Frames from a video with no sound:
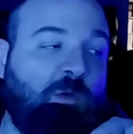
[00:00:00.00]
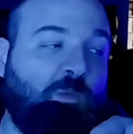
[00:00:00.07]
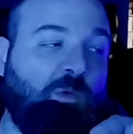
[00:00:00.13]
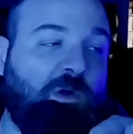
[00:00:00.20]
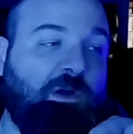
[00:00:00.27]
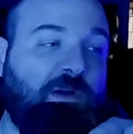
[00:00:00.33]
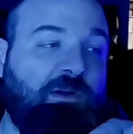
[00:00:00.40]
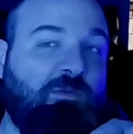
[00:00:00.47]

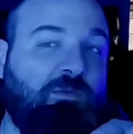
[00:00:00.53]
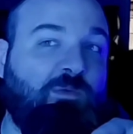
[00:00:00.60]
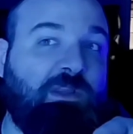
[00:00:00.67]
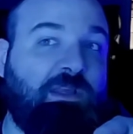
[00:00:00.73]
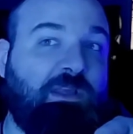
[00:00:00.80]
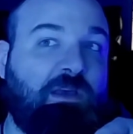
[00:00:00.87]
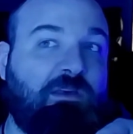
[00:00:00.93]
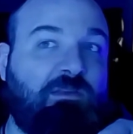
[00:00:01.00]
were
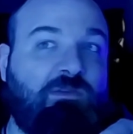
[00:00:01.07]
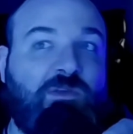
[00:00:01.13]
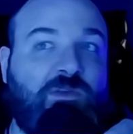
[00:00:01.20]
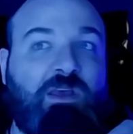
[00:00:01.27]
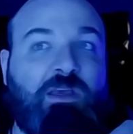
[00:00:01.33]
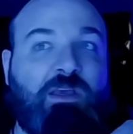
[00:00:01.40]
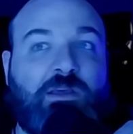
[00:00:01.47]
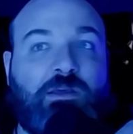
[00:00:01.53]
really a
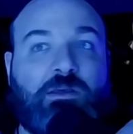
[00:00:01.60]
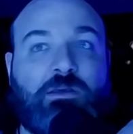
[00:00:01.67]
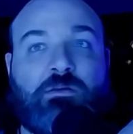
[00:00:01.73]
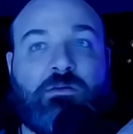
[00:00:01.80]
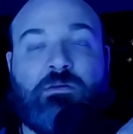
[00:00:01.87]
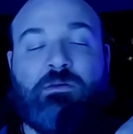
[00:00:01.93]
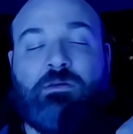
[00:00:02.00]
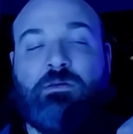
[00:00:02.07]
thing,
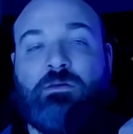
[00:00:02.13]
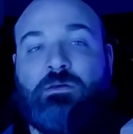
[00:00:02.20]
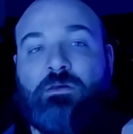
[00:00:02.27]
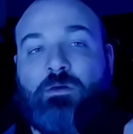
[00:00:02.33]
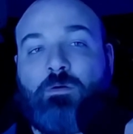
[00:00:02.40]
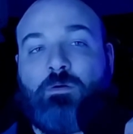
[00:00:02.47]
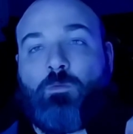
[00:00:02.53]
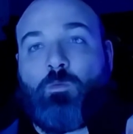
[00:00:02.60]

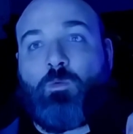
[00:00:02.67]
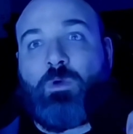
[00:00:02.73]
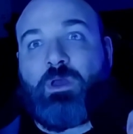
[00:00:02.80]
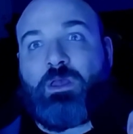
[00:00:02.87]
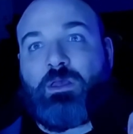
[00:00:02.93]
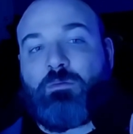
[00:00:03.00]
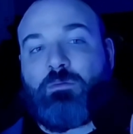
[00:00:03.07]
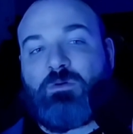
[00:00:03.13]

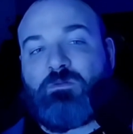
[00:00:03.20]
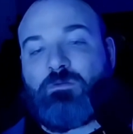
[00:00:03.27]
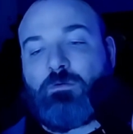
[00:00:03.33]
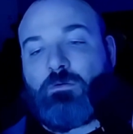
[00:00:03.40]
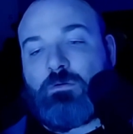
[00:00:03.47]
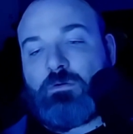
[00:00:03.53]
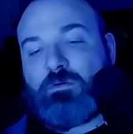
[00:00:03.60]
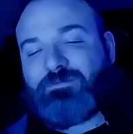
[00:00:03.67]
way
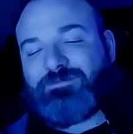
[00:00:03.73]
before